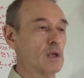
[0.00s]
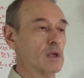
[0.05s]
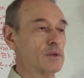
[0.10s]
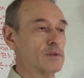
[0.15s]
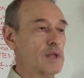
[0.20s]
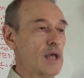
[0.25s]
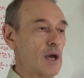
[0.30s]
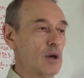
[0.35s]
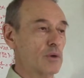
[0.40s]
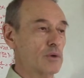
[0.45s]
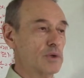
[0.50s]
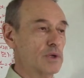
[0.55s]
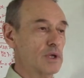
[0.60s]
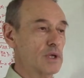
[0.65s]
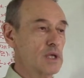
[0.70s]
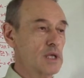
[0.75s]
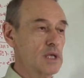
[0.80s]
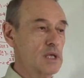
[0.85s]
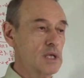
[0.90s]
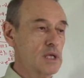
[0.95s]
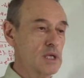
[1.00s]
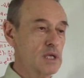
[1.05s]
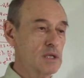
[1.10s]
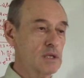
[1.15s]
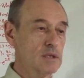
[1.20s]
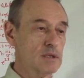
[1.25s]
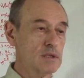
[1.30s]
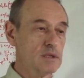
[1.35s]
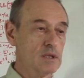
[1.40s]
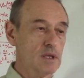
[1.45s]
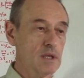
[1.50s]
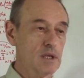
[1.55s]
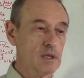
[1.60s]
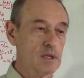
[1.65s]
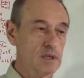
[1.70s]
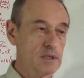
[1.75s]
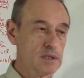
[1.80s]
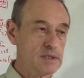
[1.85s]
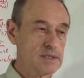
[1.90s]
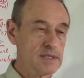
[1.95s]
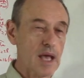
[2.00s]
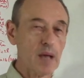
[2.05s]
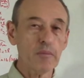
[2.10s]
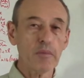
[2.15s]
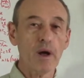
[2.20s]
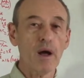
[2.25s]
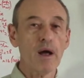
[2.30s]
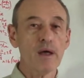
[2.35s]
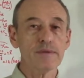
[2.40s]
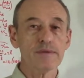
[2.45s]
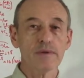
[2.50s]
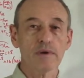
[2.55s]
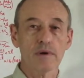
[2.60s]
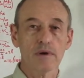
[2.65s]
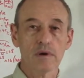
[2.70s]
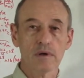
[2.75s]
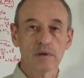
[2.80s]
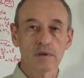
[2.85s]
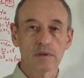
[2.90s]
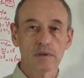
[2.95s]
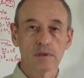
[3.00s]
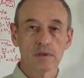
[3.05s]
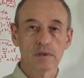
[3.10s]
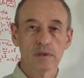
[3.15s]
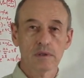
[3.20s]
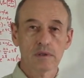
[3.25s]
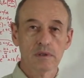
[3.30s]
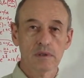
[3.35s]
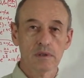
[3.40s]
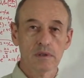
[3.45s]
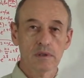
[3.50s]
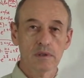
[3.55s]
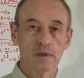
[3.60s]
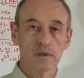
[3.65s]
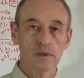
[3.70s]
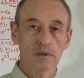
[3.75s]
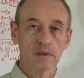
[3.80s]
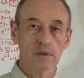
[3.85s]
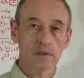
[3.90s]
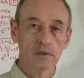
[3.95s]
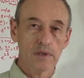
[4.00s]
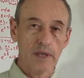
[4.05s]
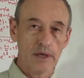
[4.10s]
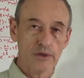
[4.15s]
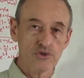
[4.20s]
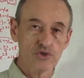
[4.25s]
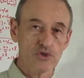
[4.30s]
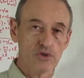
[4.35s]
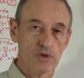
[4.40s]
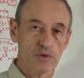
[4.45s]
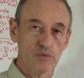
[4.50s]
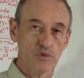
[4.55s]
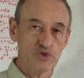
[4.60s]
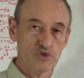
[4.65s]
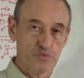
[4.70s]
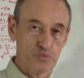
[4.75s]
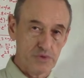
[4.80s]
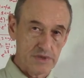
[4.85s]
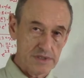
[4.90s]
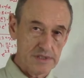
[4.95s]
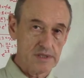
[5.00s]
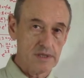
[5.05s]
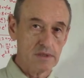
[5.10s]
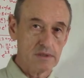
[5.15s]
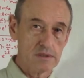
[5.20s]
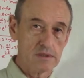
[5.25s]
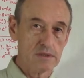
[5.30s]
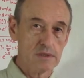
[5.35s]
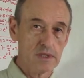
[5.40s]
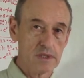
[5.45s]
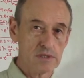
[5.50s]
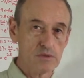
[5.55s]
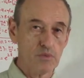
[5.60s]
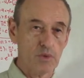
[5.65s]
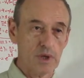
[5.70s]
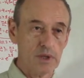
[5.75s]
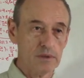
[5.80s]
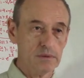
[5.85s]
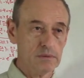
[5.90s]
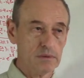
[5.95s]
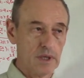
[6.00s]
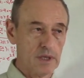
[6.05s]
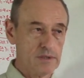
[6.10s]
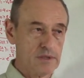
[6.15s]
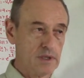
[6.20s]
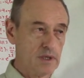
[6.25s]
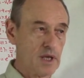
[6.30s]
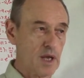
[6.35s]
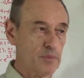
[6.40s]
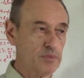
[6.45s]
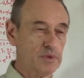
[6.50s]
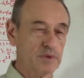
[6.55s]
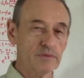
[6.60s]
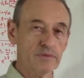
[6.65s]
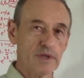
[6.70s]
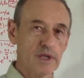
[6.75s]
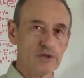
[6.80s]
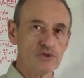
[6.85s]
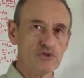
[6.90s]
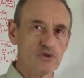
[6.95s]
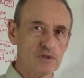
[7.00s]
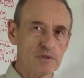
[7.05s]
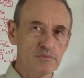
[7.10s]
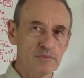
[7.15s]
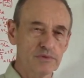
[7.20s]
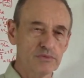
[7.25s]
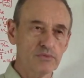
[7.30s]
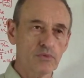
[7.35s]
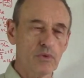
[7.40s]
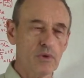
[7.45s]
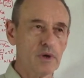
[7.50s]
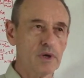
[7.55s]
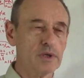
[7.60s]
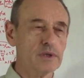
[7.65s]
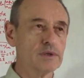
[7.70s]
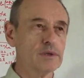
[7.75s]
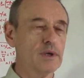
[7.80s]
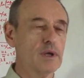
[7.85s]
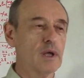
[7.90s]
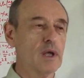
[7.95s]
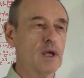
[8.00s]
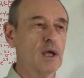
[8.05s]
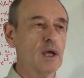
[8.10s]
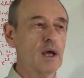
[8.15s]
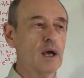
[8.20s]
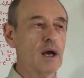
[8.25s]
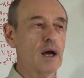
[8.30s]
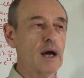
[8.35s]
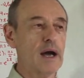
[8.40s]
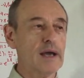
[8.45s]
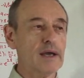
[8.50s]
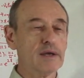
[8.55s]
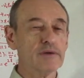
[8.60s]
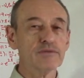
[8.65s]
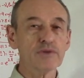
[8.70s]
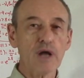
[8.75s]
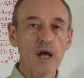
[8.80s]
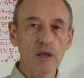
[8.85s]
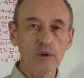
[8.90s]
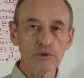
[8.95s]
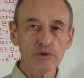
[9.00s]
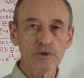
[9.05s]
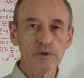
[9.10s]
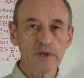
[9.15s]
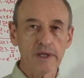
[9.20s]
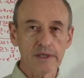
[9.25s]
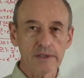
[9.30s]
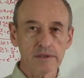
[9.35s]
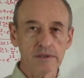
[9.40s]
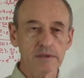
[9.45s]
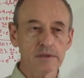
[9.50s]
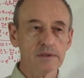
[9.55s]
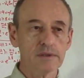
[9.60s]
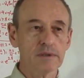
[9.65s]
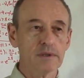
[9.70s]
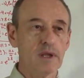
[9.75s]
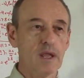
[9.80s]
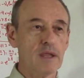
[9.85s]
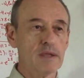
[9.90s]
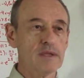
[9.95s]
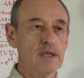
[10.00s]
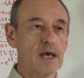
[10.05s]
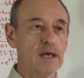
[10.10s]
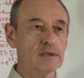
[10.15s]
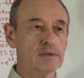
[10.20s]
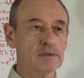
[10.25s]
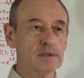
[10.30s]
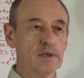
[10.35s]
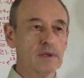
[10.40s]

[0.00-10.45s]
Now, in some other uh, lecture which precedes this one, I think a couple of lectures before it, I have calculated that